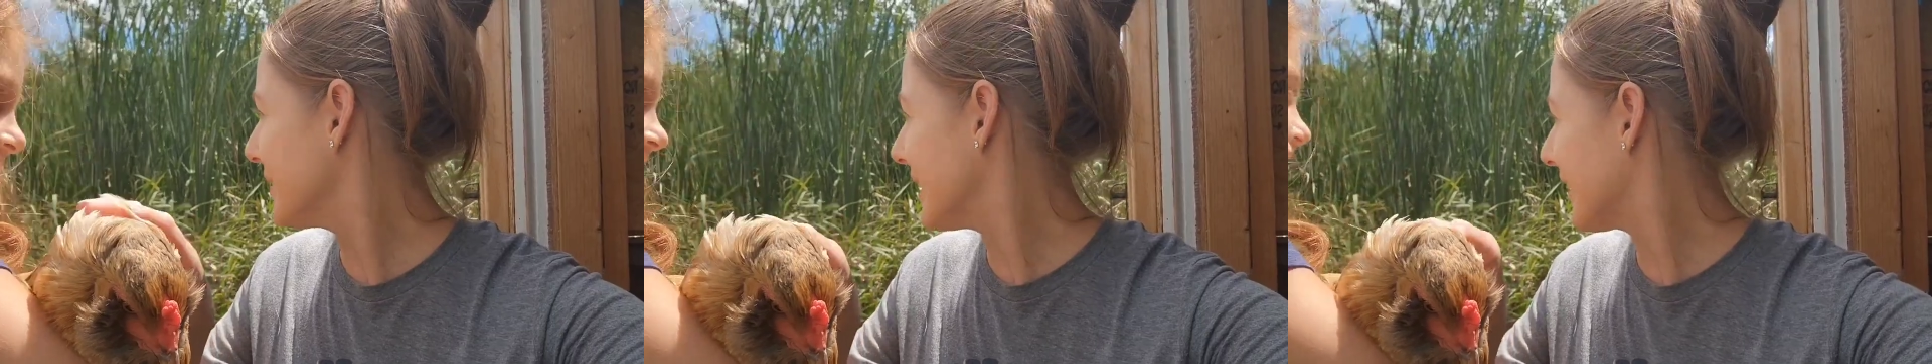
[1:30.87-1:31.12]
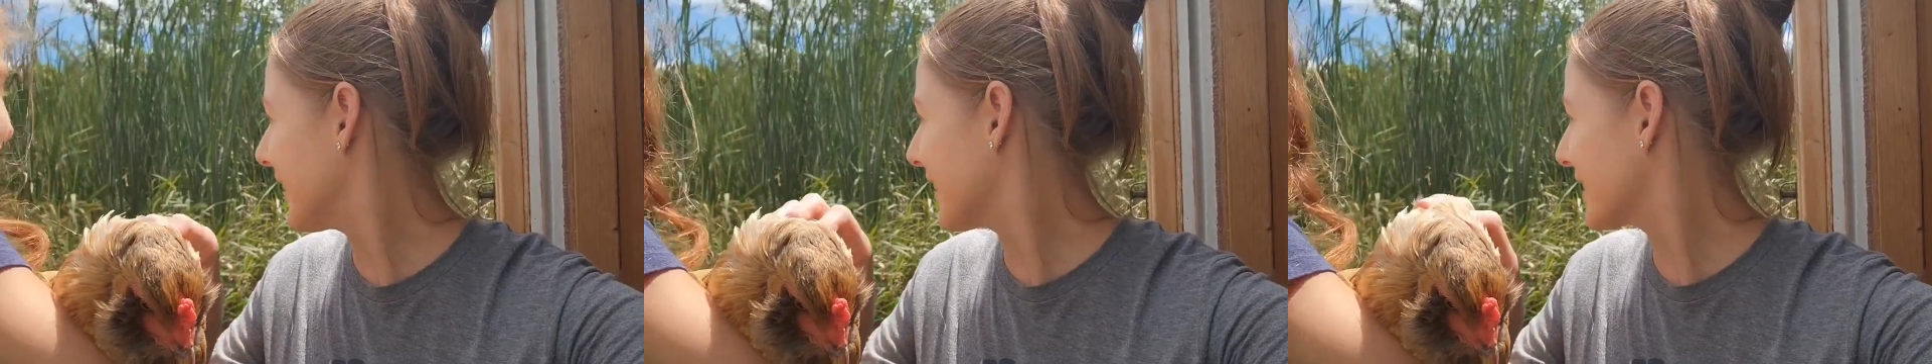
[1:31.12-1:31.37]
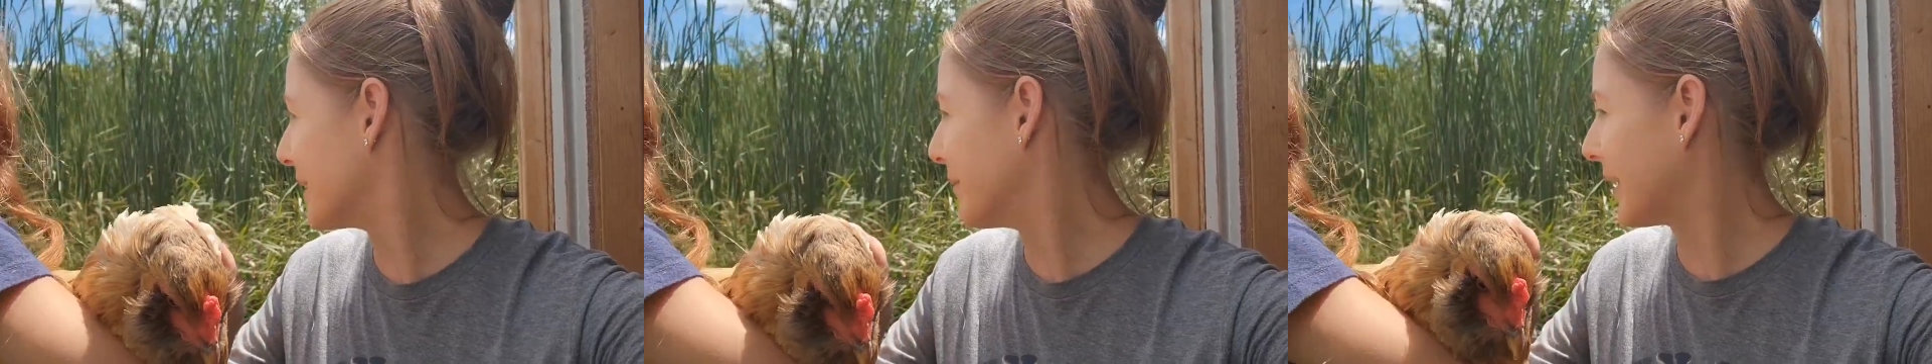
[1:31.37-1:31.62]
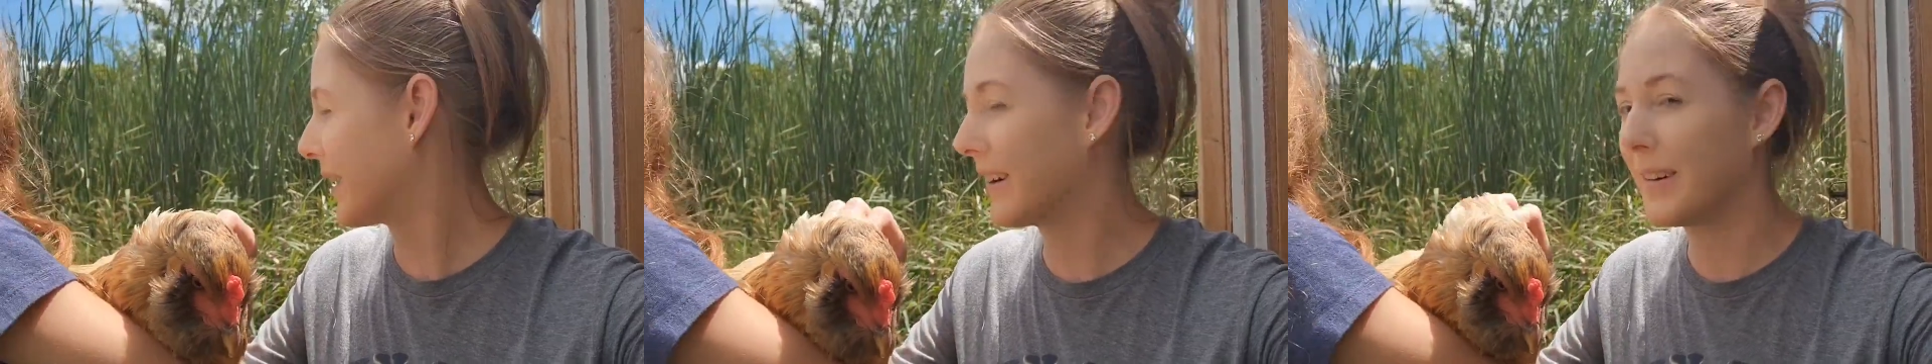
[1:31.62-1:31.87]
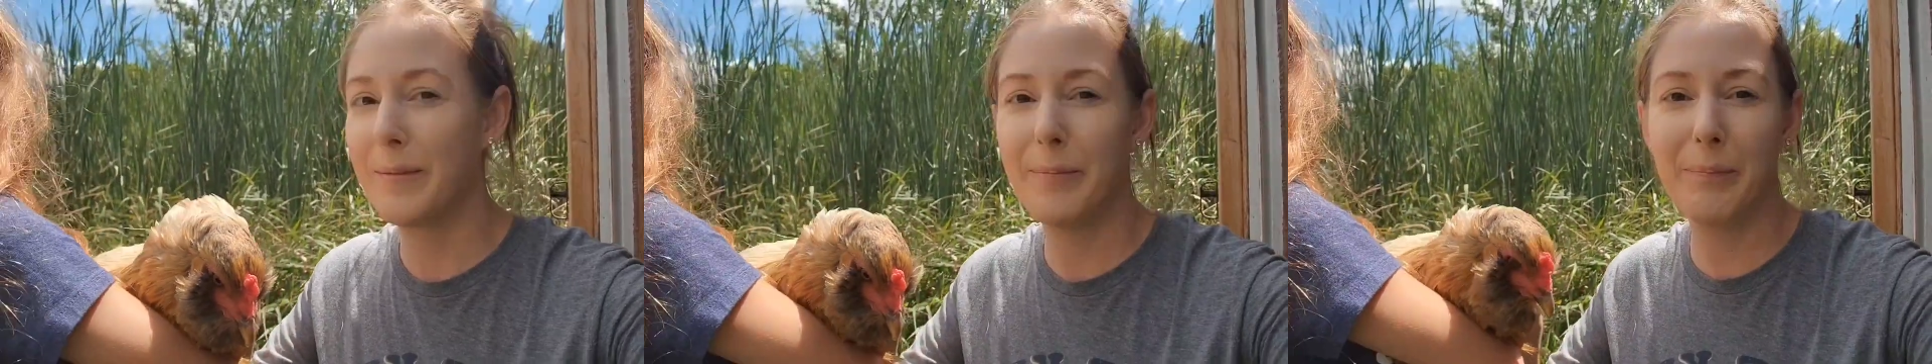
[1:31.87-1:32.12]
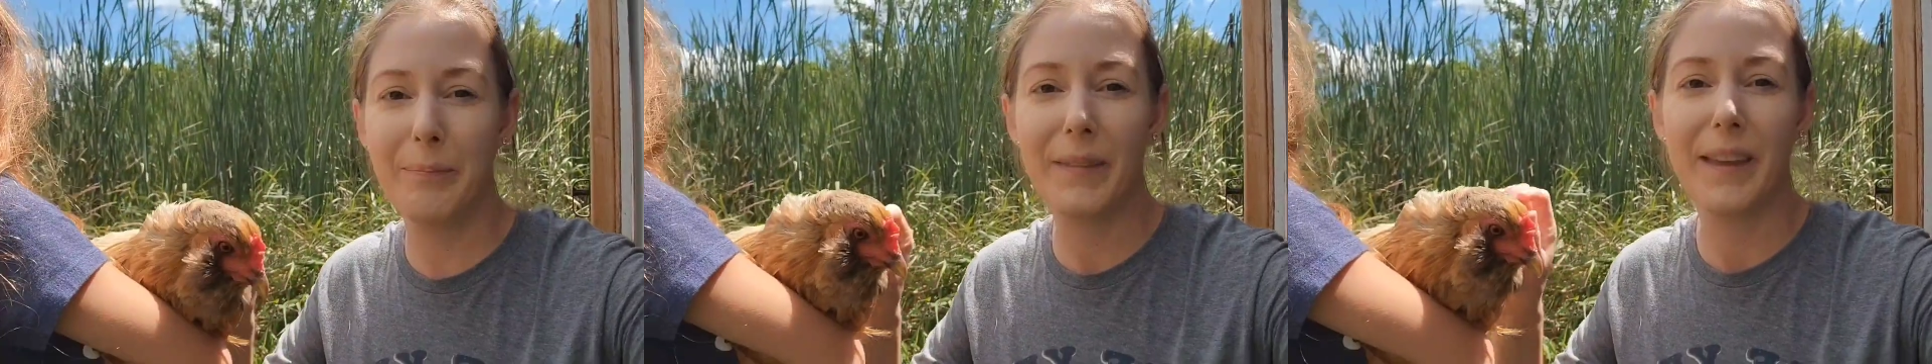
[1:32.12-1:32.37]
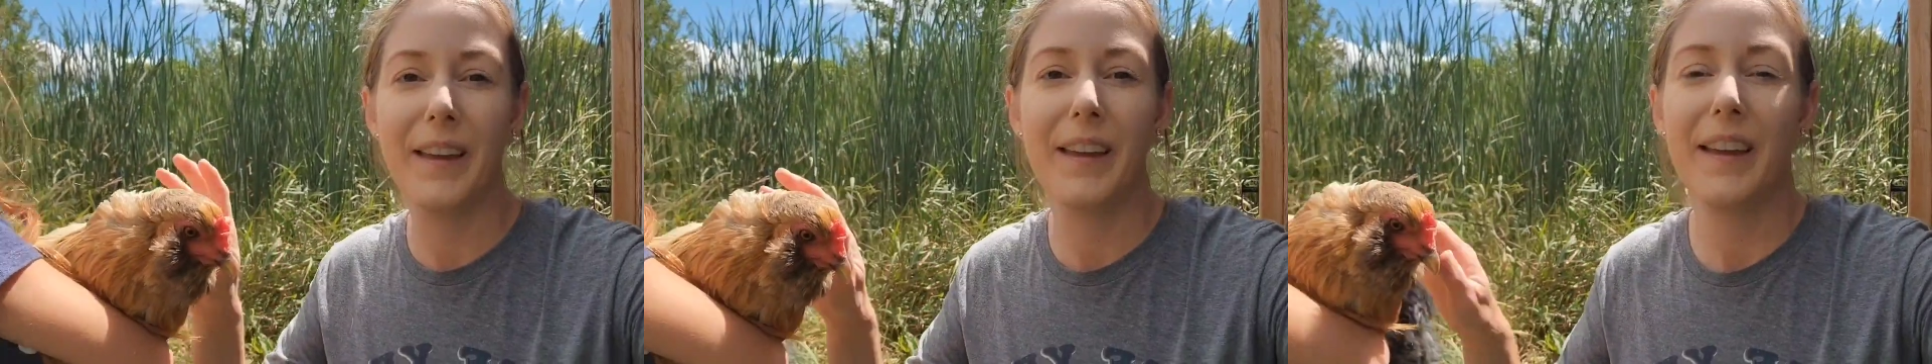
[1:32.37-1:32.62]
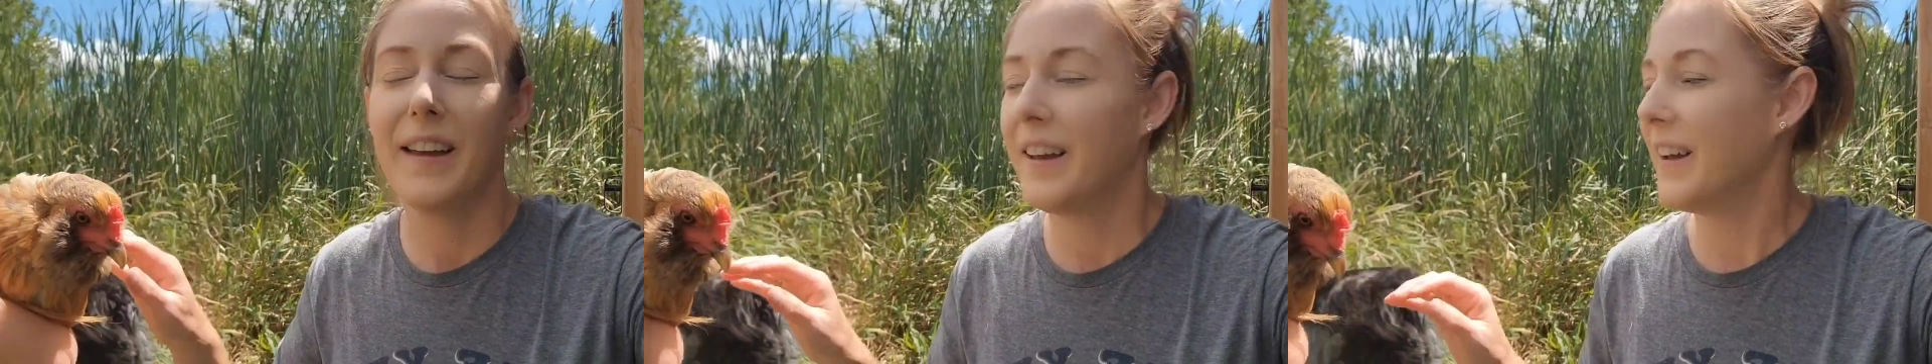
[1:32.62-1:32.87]
Mumble's out there somewhere. Hmm.
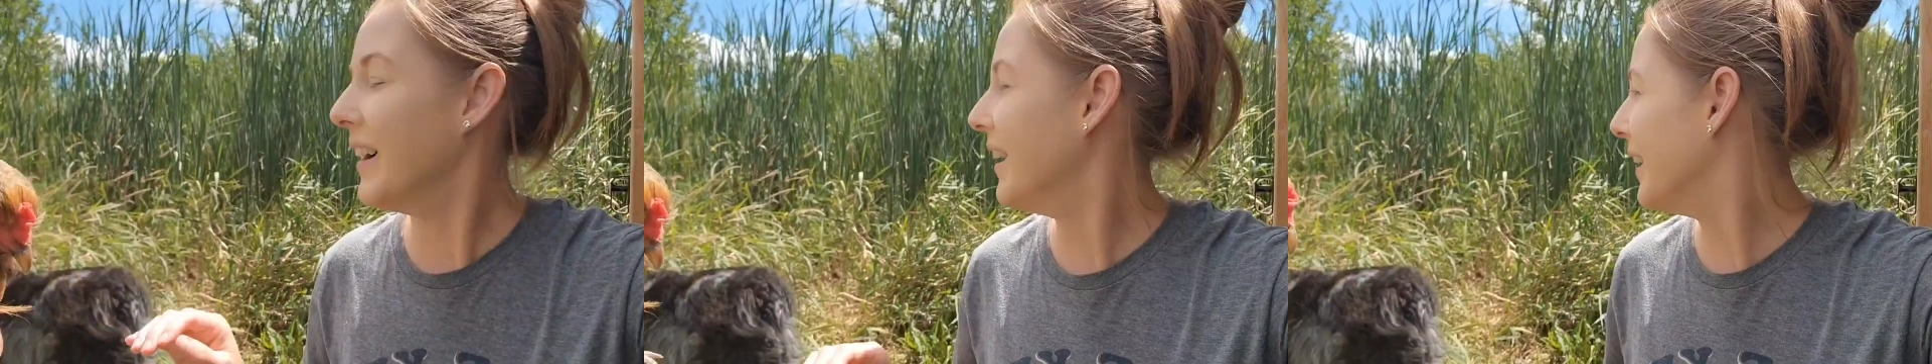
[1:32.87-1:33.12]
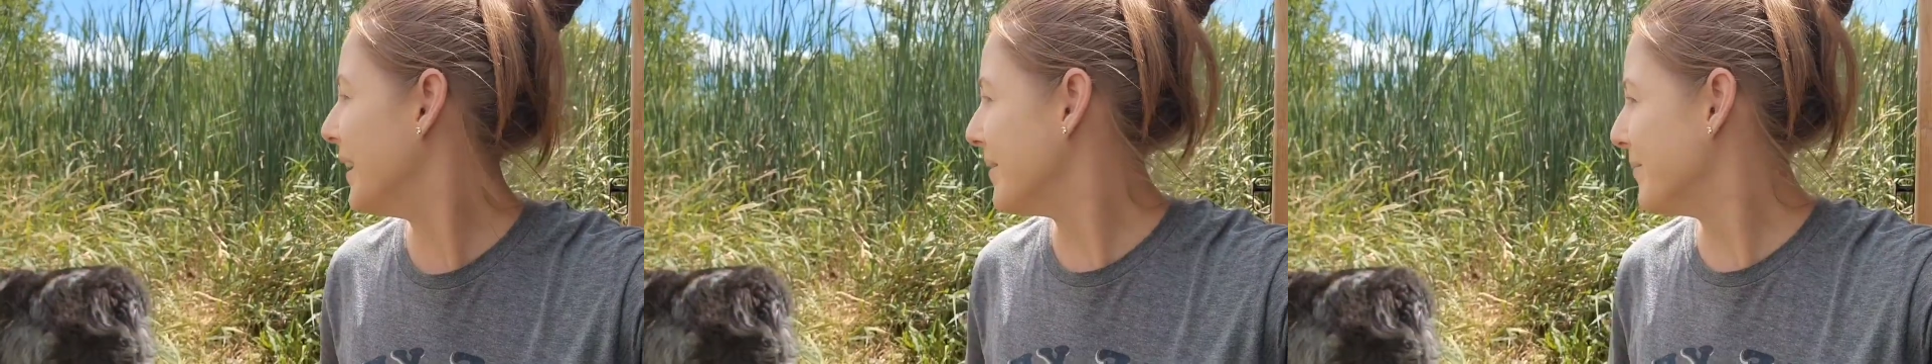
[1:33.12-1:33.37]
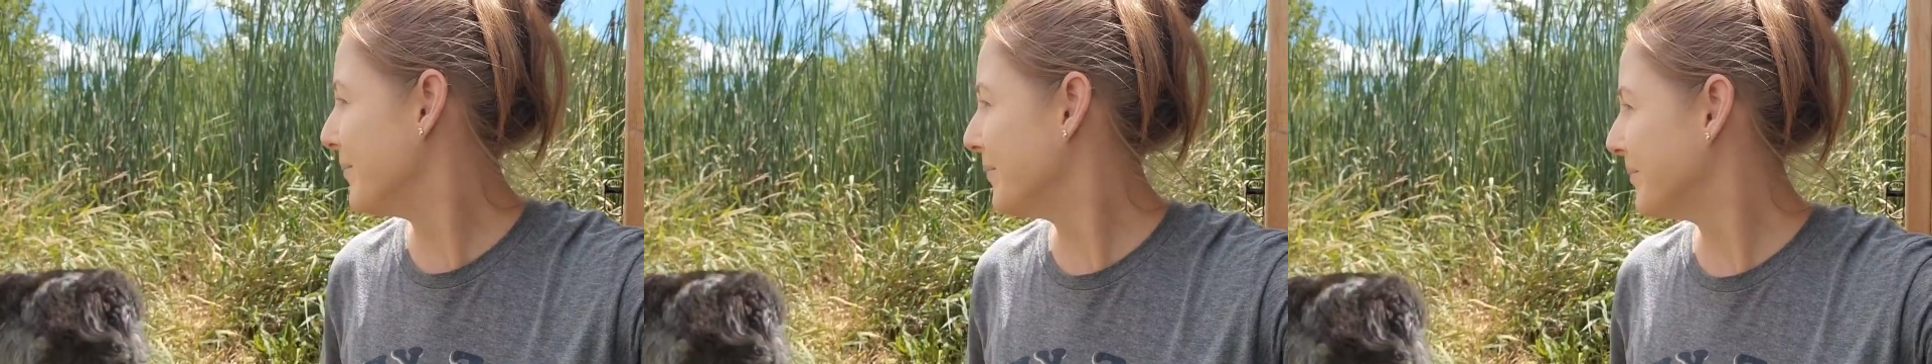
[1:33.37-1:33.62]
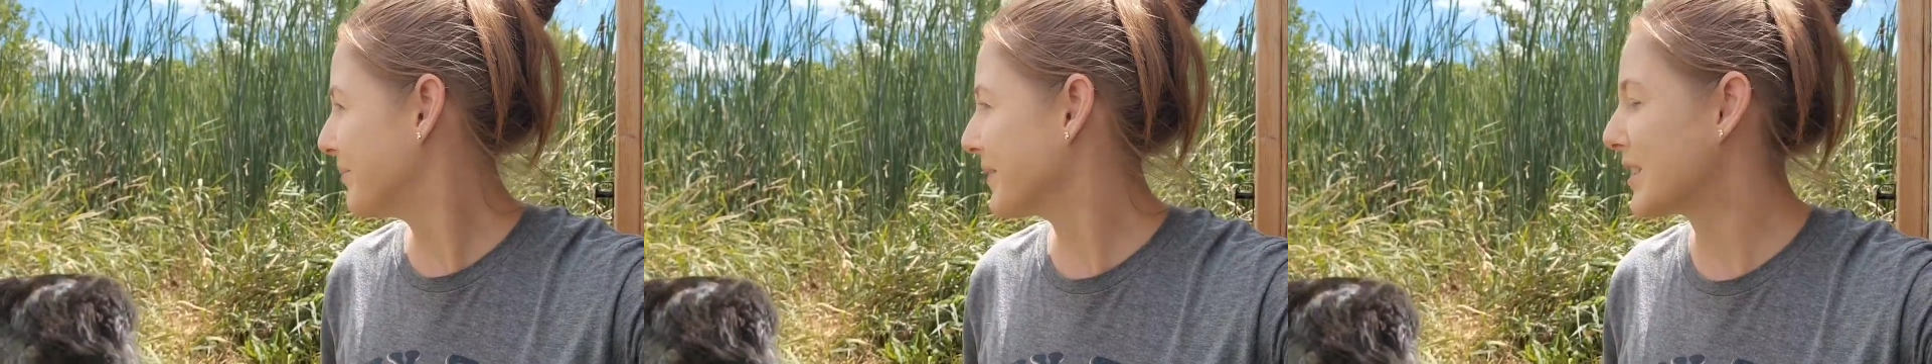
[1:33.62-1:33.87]
Um,